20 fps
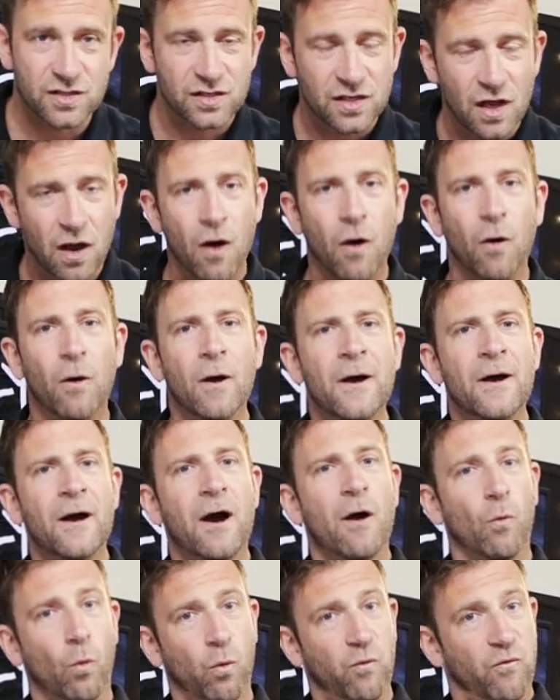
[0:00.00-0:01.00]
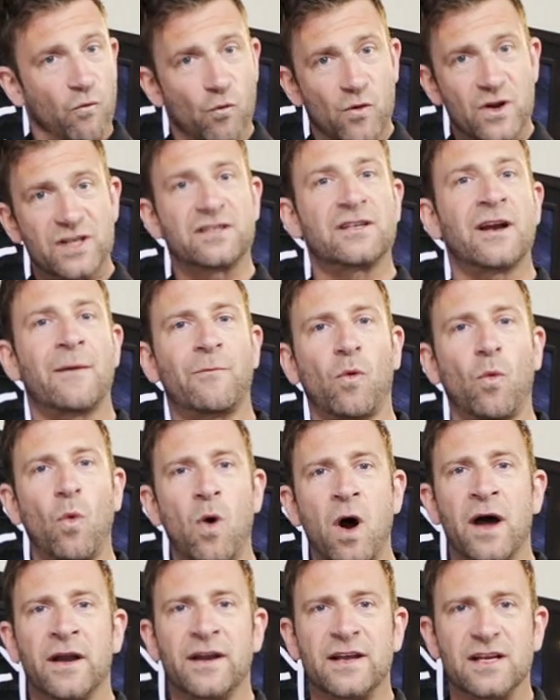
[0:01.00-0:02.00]
So, risk number
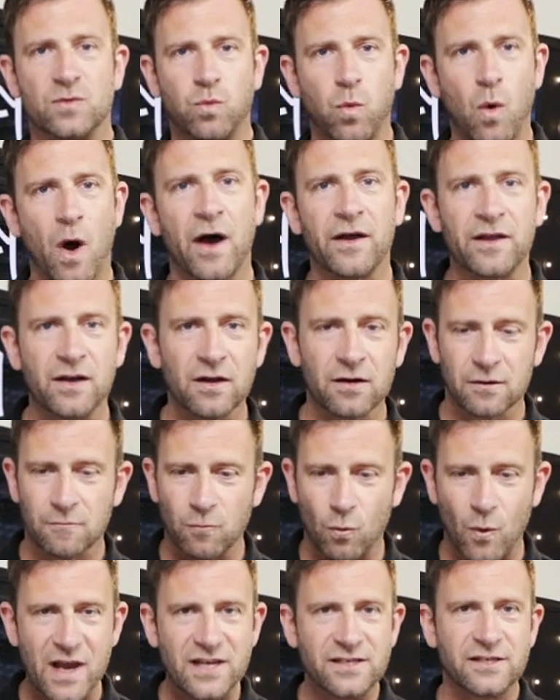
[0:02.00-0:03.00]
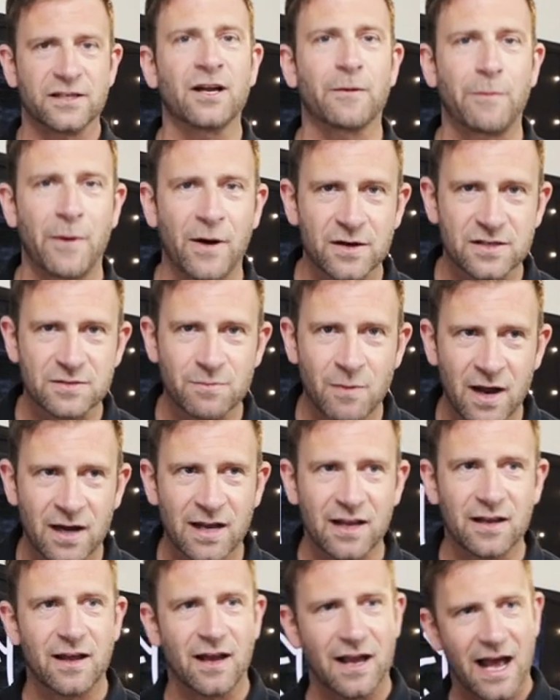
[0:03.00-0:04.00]
one is, while you're wasting your parents'
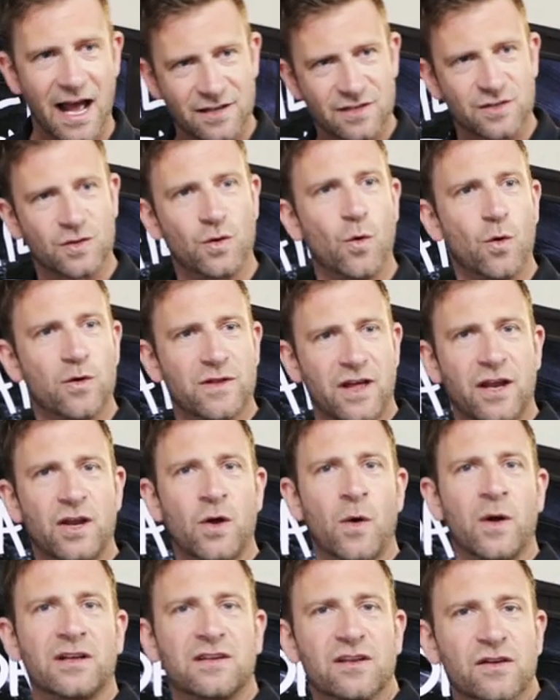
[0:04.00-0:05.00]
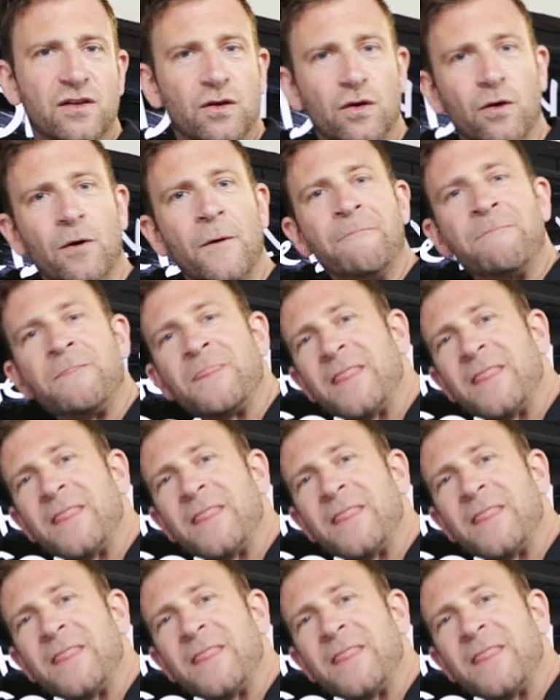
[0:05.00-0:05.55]
money at school without knowing what to do,